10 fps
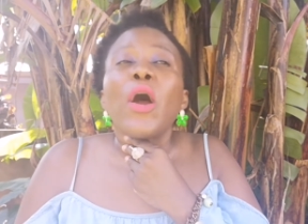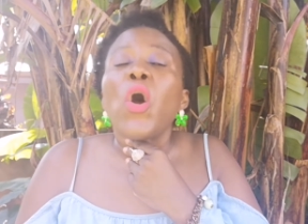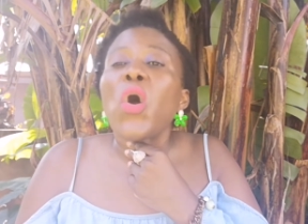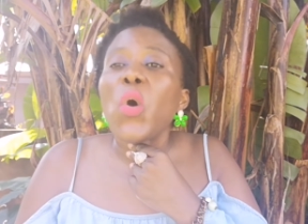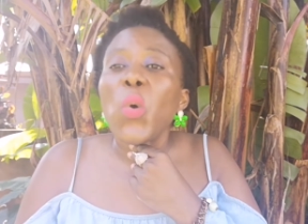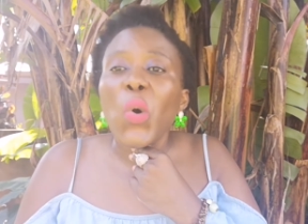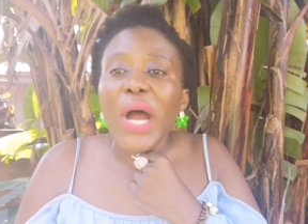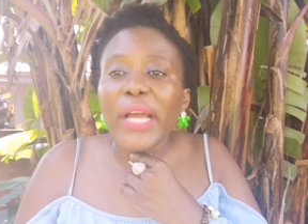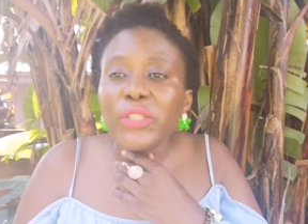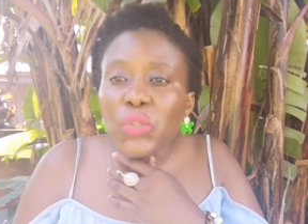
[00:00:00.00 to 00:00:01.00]
oh,
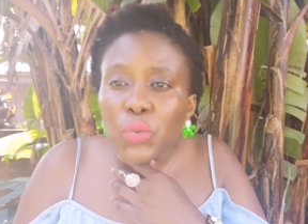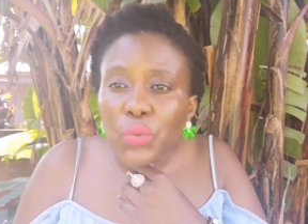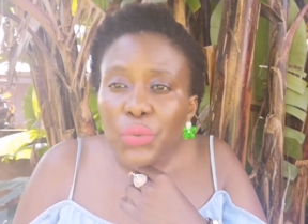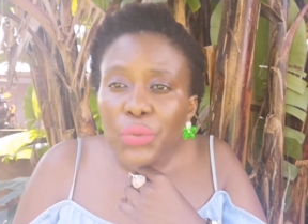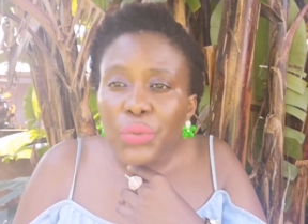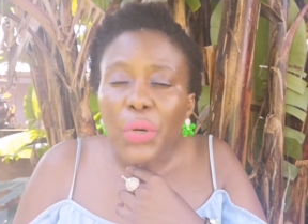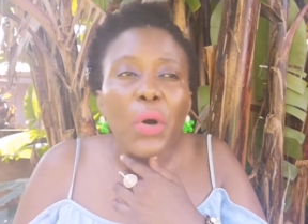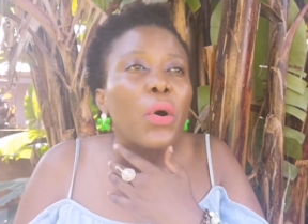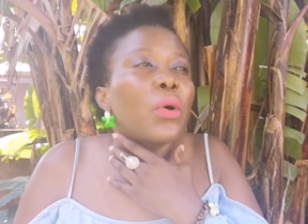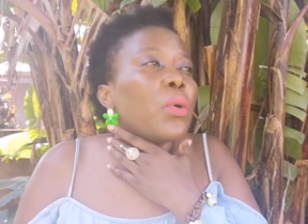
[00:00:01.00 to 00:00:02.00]
I knew,
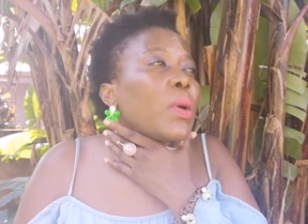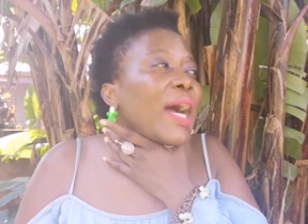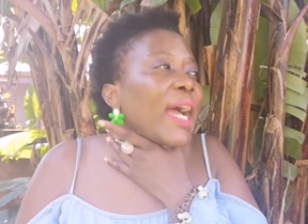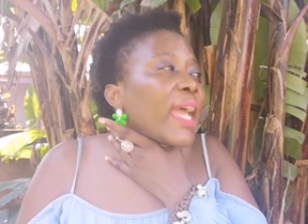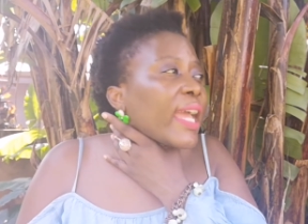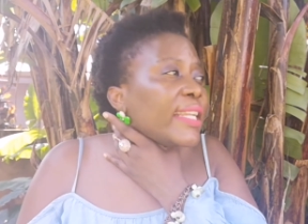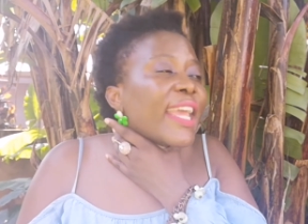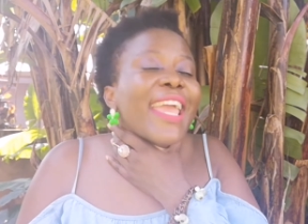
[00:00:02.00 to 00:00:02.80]
oh, I had.